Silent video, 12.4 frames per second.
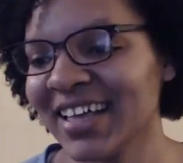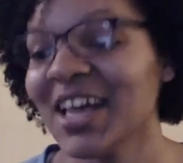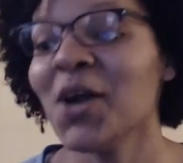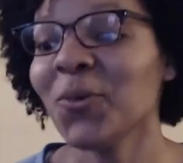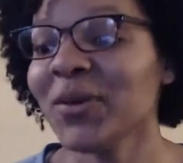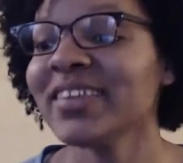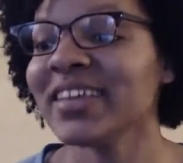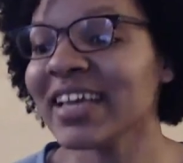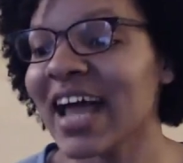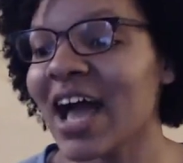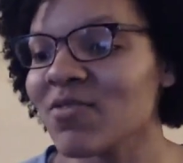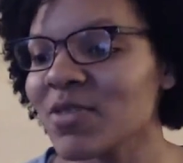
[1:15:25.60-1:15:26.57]
We did
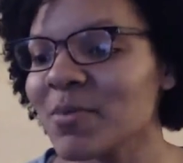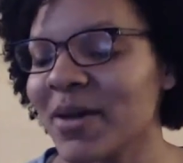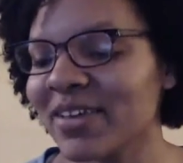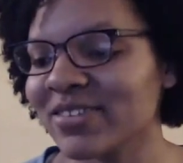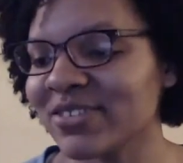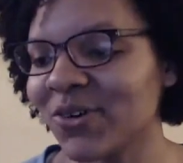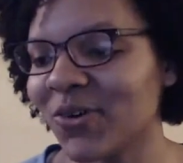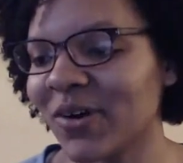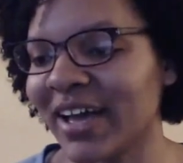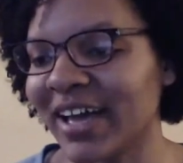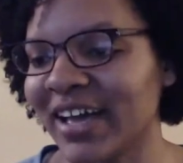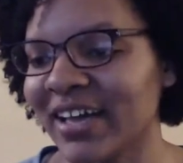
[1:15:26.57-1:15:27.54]
have the best
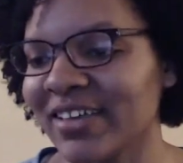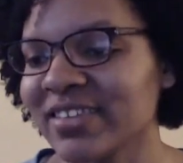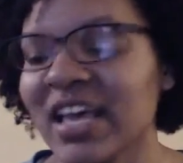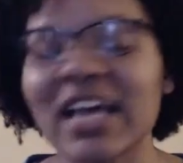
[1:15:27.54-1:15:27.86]
toys.